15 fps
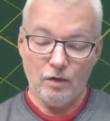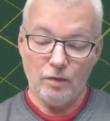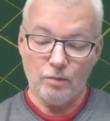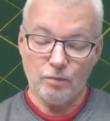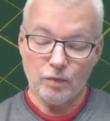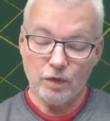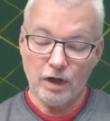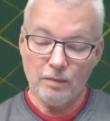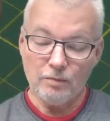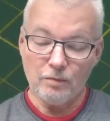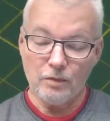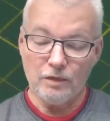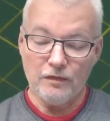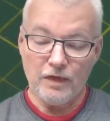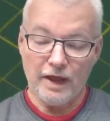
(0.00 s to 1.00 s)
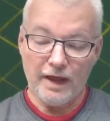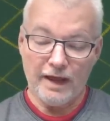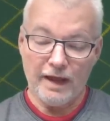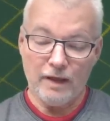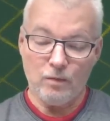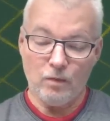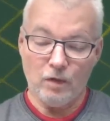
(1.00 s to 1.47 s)
The problem with
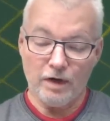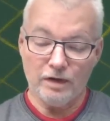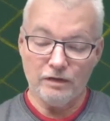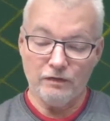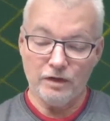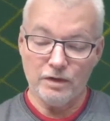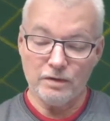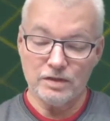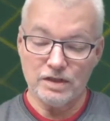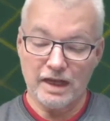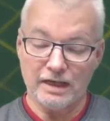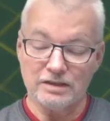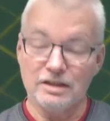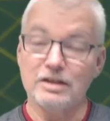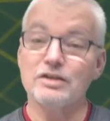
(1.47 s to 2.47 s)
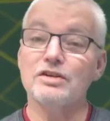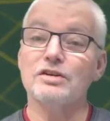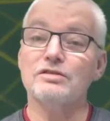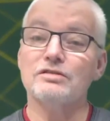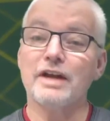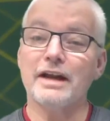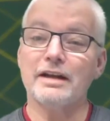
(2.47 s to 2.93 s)
that, and one of the viewers actually
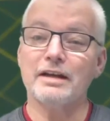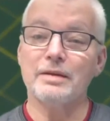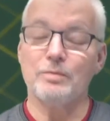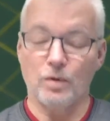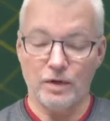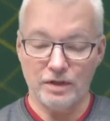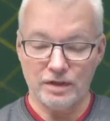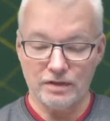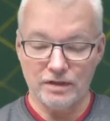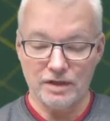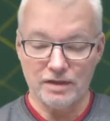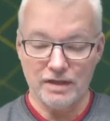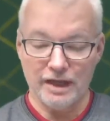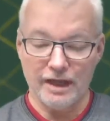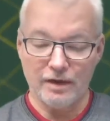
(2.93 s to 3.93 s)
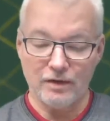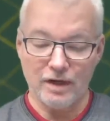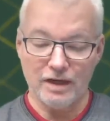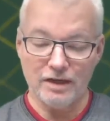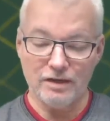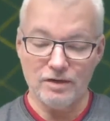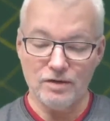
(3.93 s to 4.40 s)
correctly pointed this out,
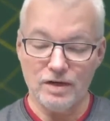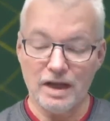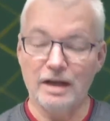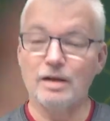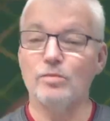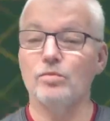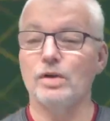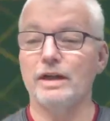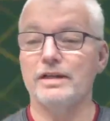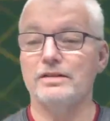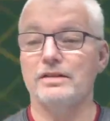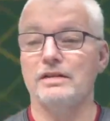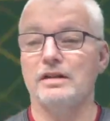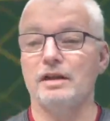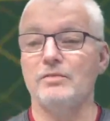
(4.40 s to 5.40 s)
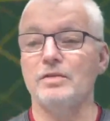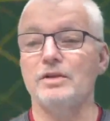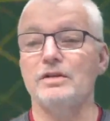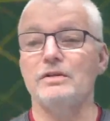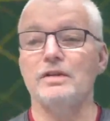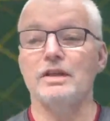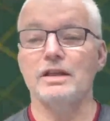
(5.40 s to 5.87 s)
and you get complacent. I've
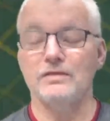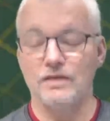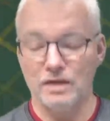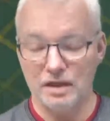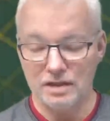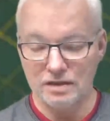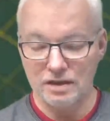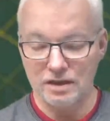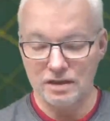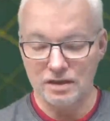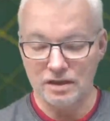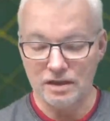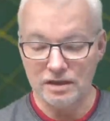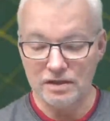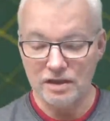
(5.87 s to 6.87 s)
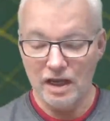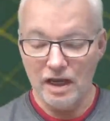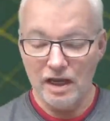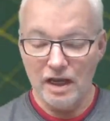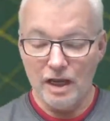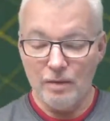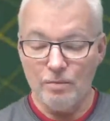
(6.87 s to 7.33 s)
been doing this for years and years and years.
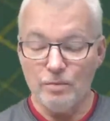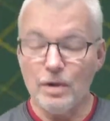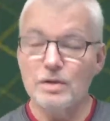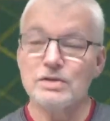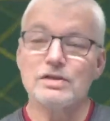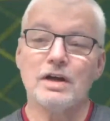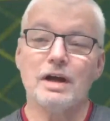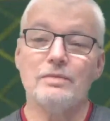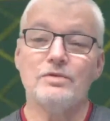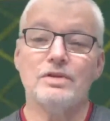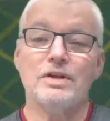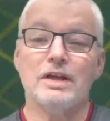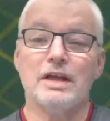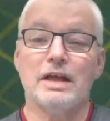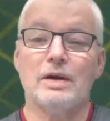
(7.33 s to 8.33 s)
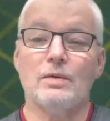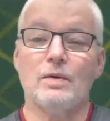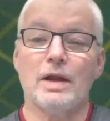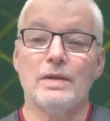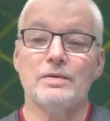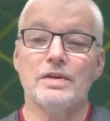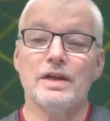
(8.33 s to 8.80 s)
Most times you can get
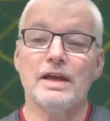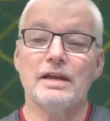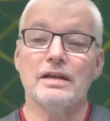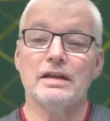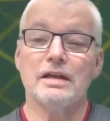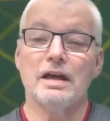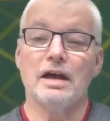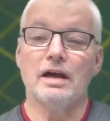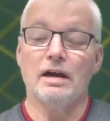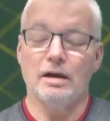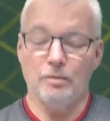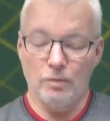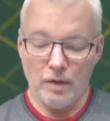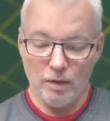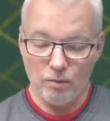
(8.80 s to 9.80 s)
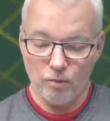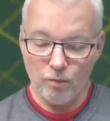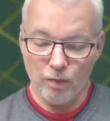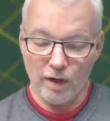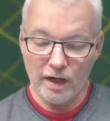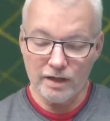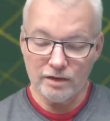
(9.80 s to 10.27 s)
away with it,
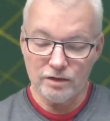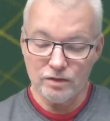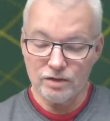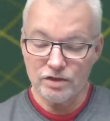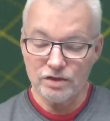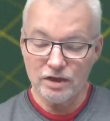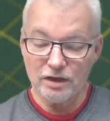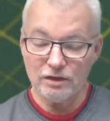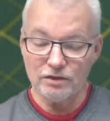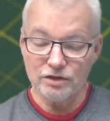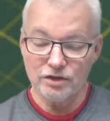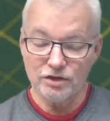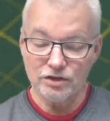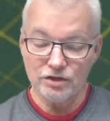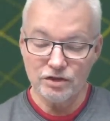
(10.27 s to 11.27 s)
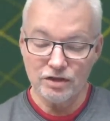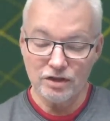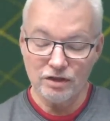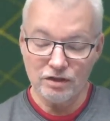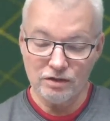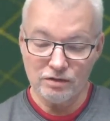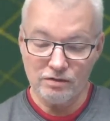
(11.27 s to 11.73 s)
but you still
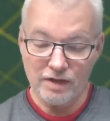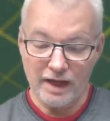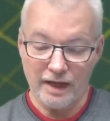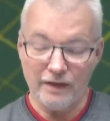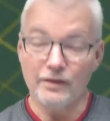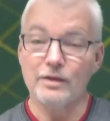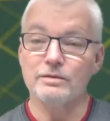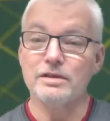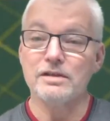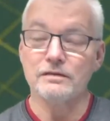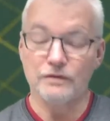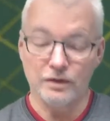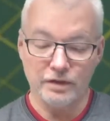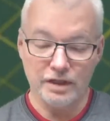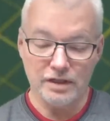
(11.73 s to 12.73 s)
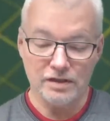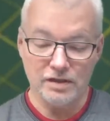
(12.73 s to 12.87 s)
shouldn't do that. And the reason for it